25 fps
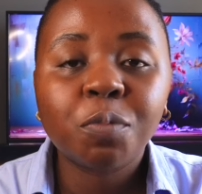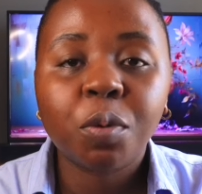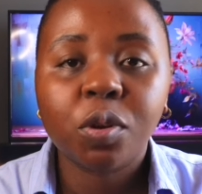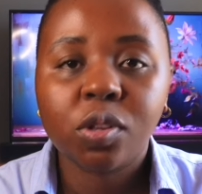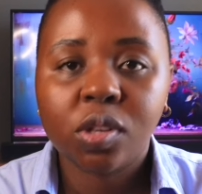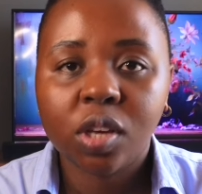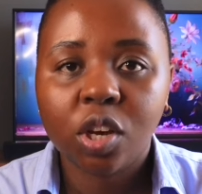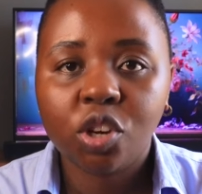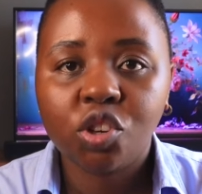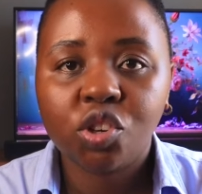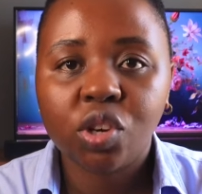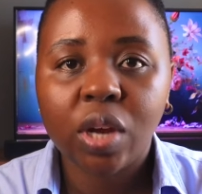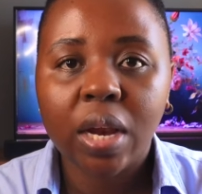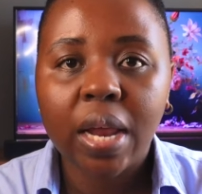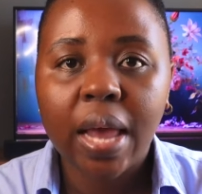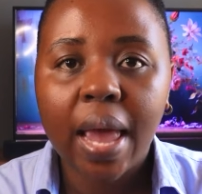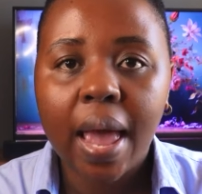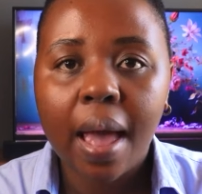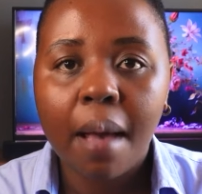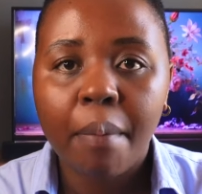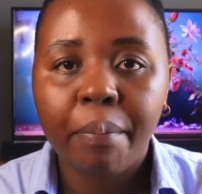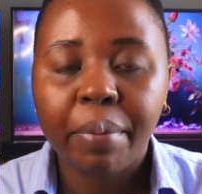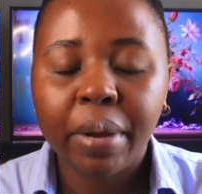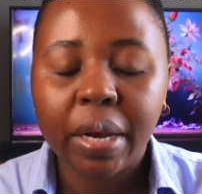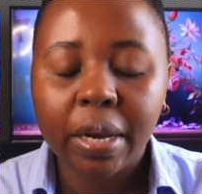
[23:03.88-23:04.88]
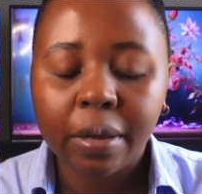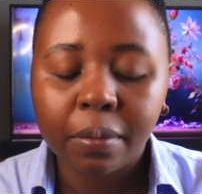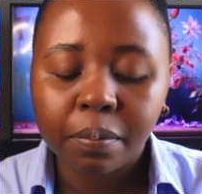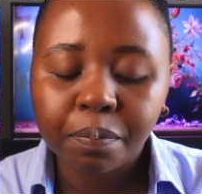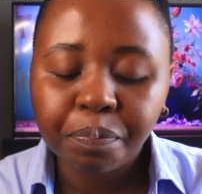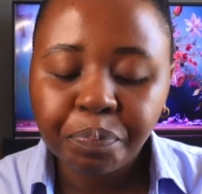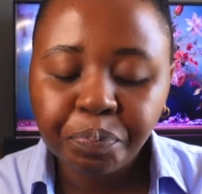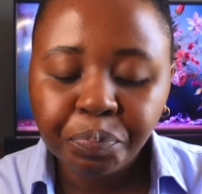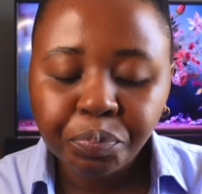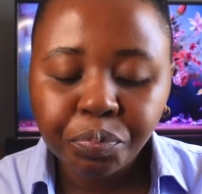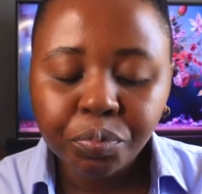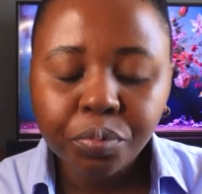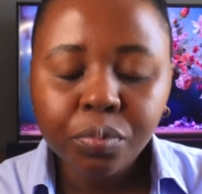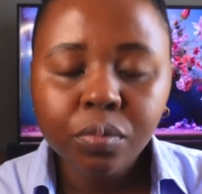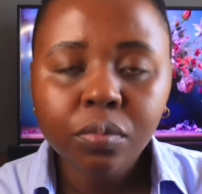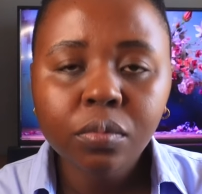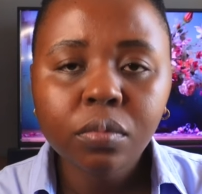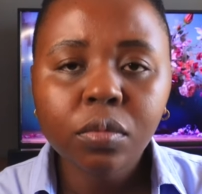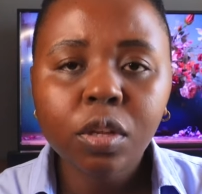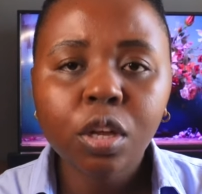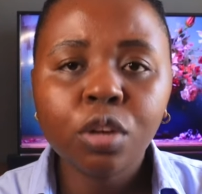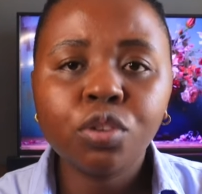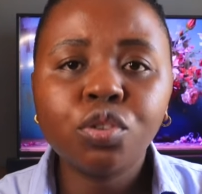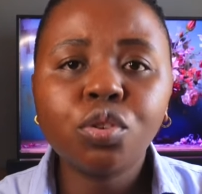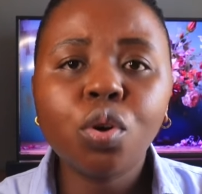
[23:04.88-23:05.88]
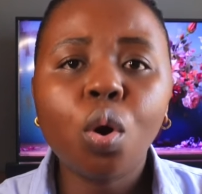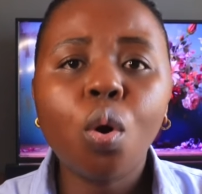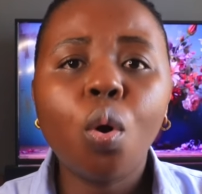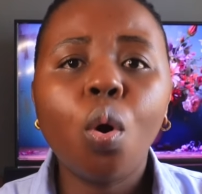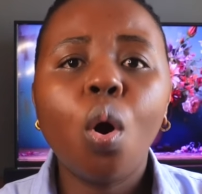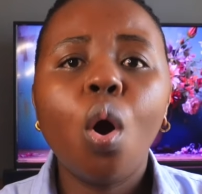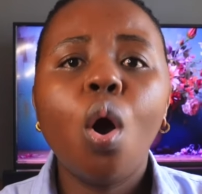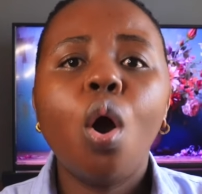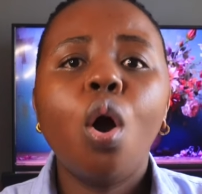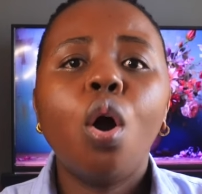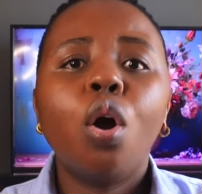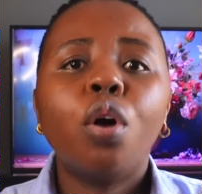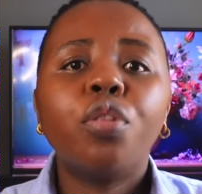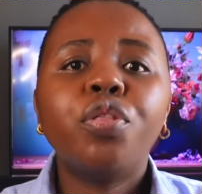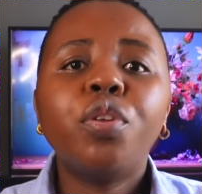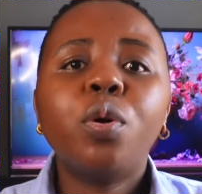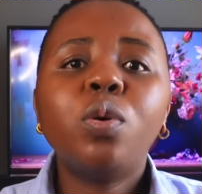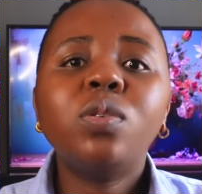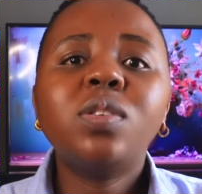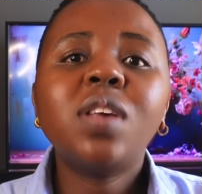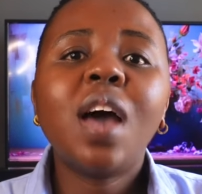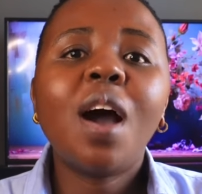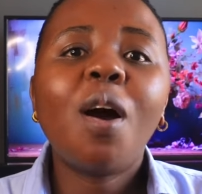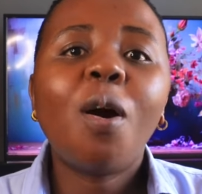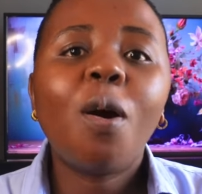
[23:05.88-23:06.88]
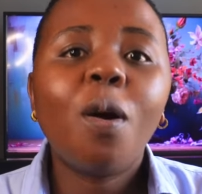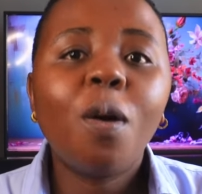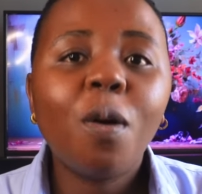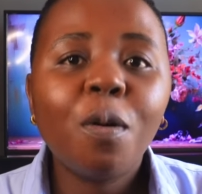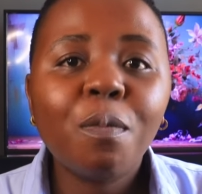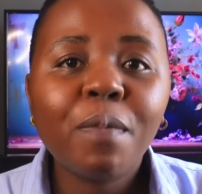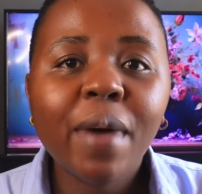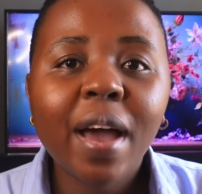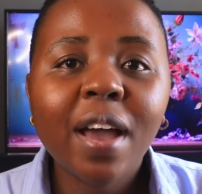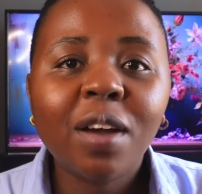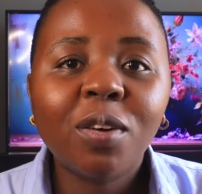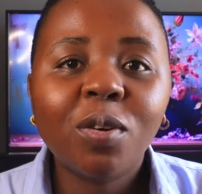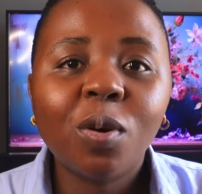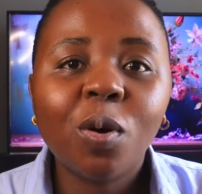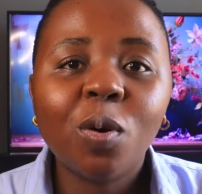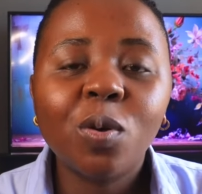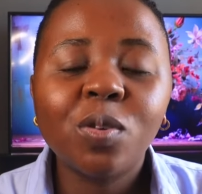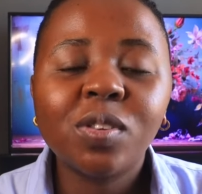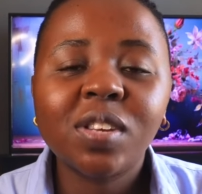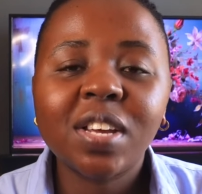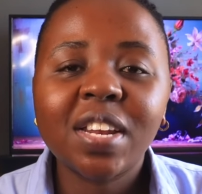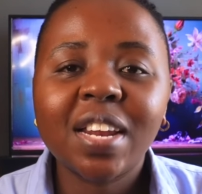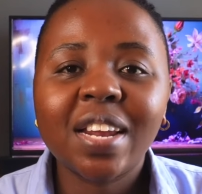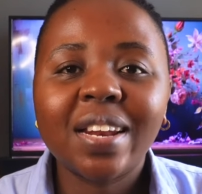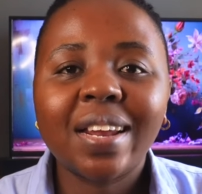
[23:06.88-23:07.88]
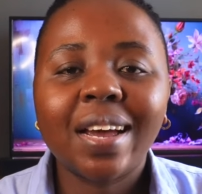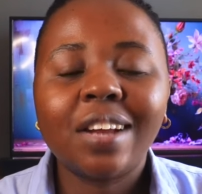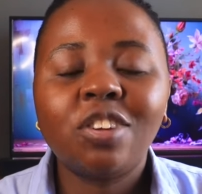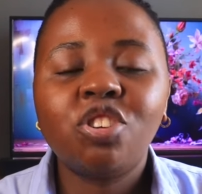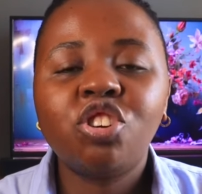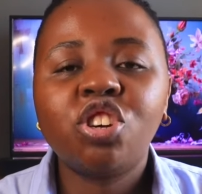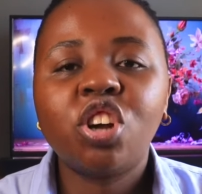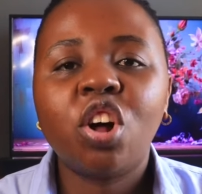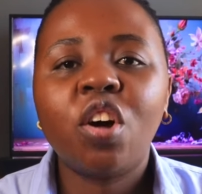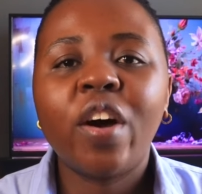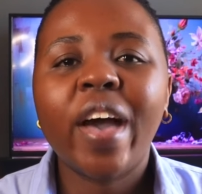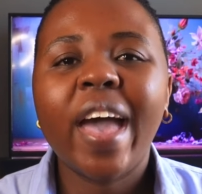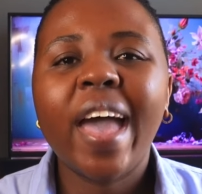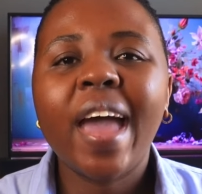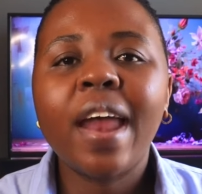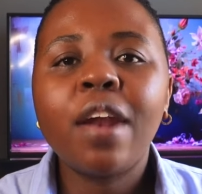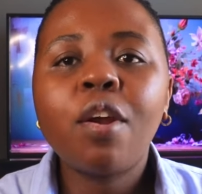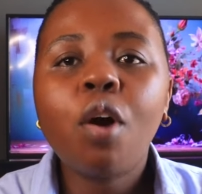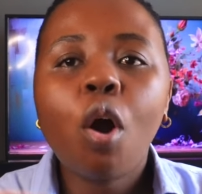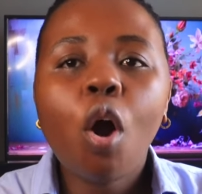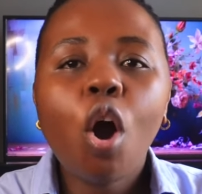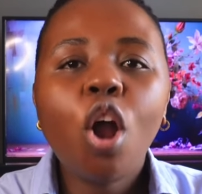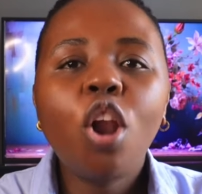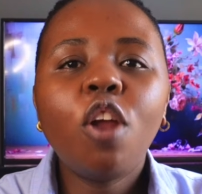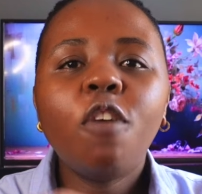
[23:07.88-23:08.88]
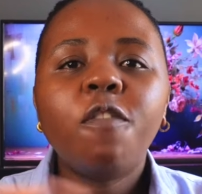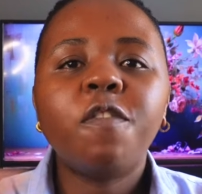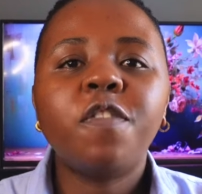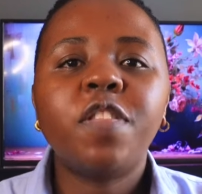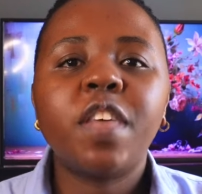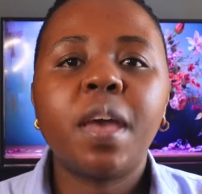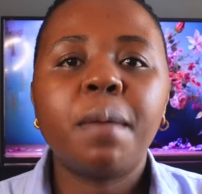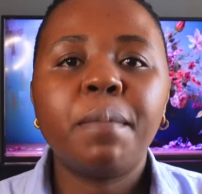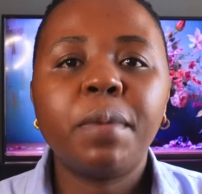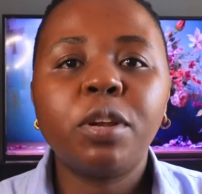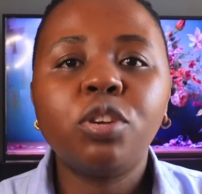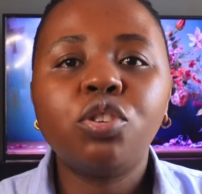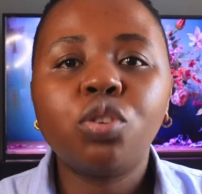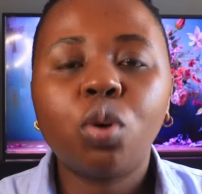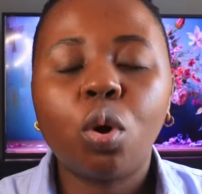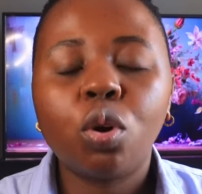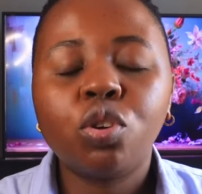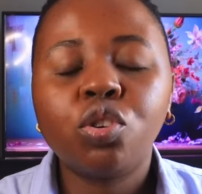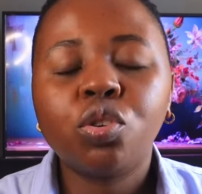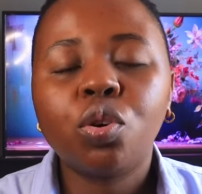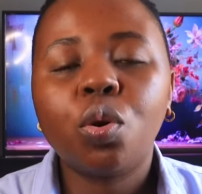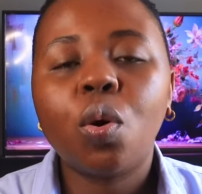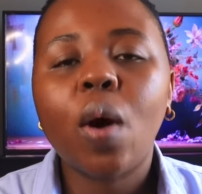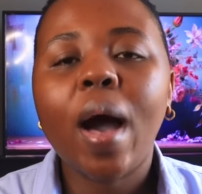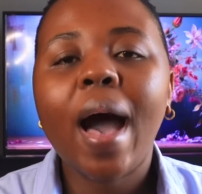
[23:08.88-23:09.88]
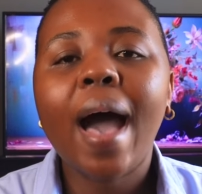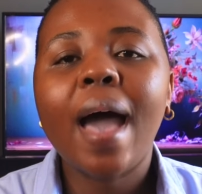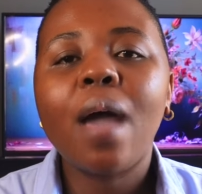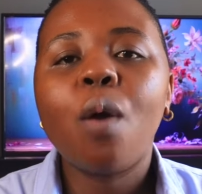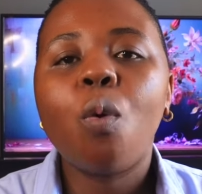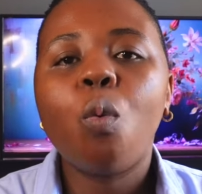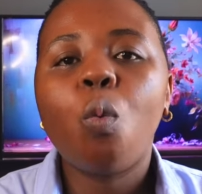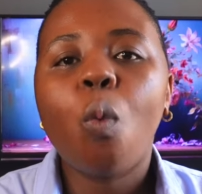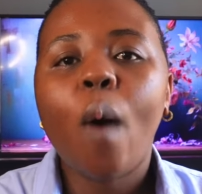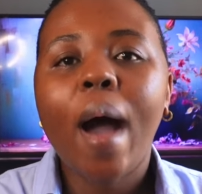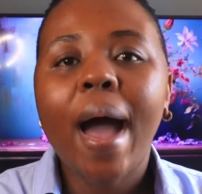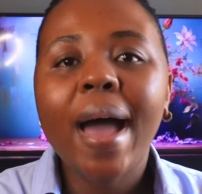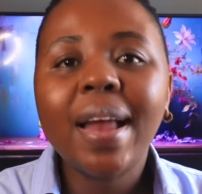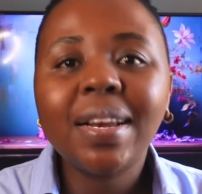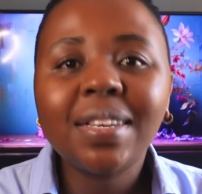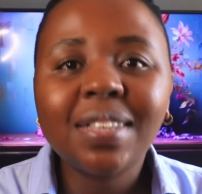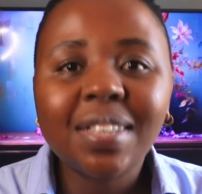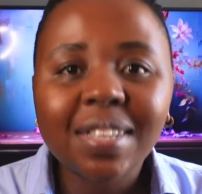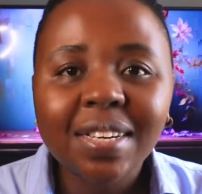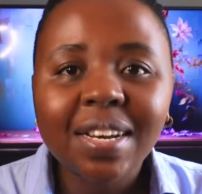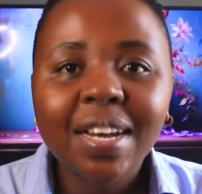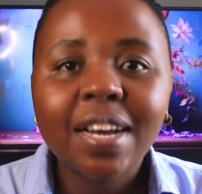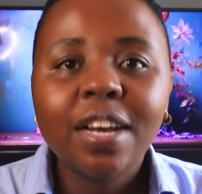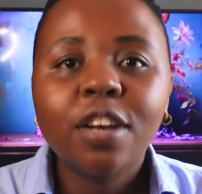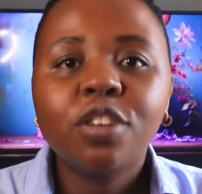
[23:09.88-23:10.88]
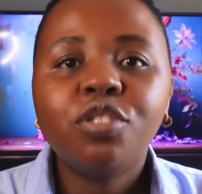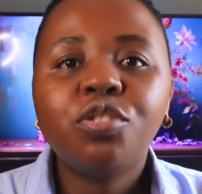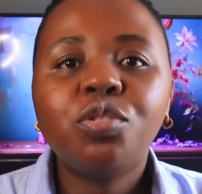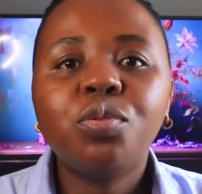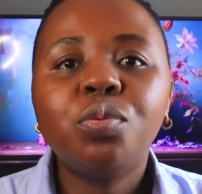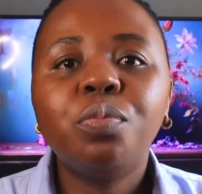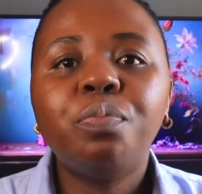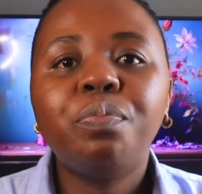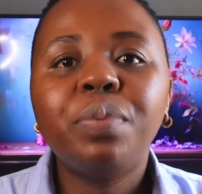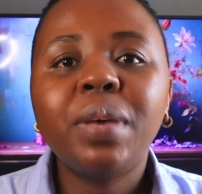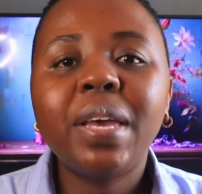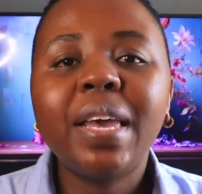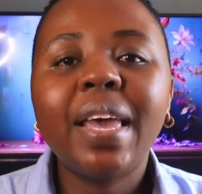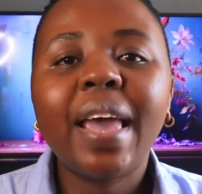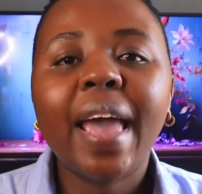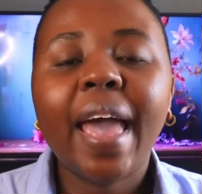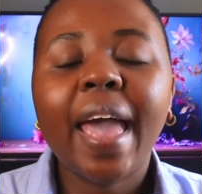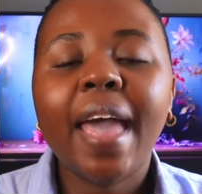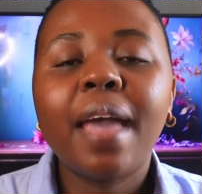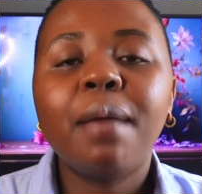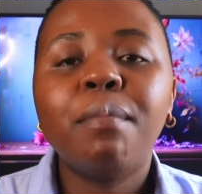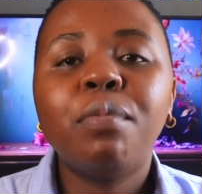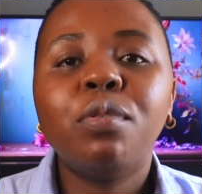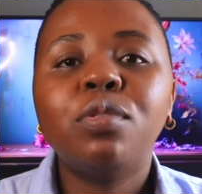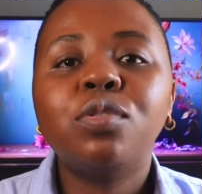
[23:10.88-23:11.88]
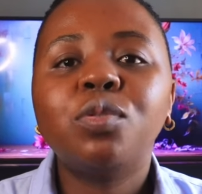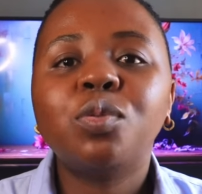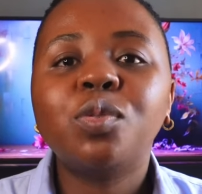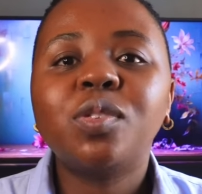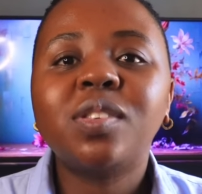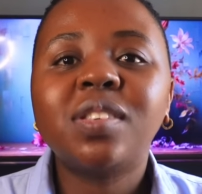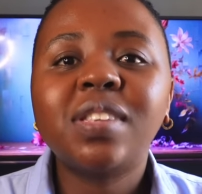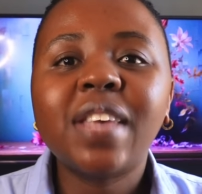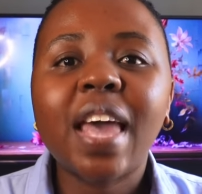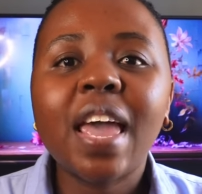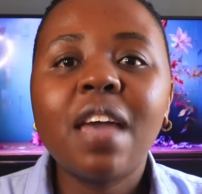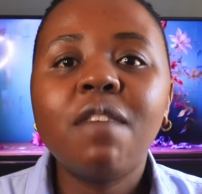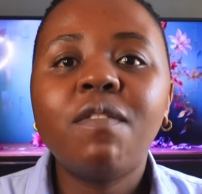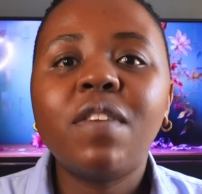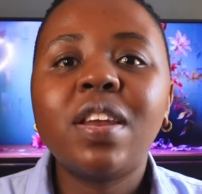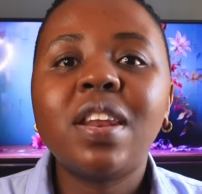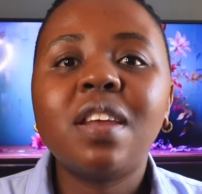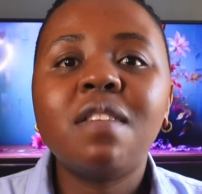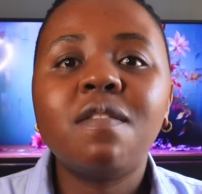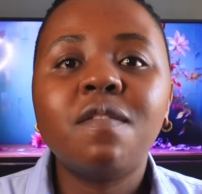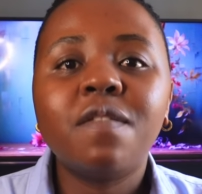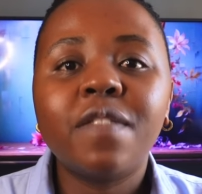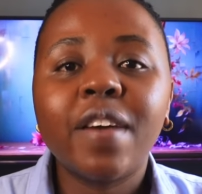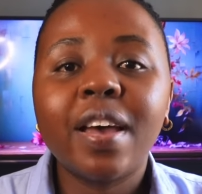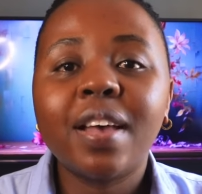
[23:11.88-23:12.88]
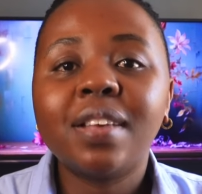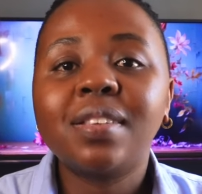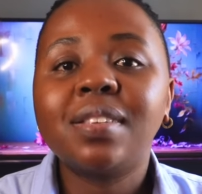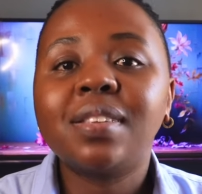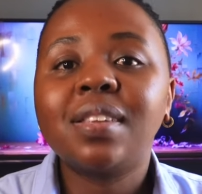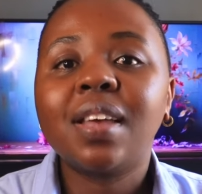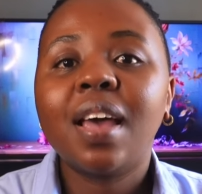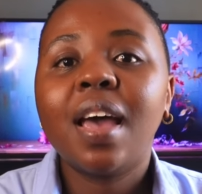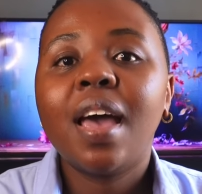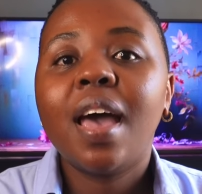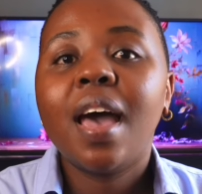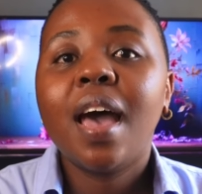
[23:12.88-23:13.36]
potentially happening. So, those are all my goals in a nutshell, and all of them in total. I want to be able to save and invest